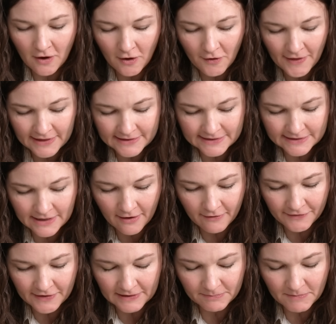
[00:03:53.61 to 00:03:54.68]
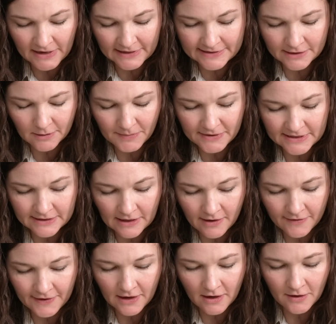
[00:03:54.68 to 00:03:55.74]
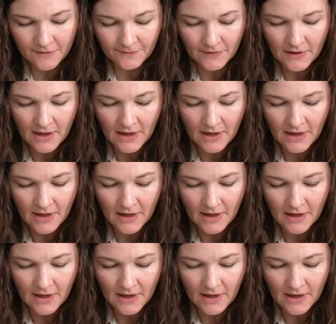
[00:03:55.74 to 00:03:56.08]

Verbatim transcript: all that stuff that might still be stuck there,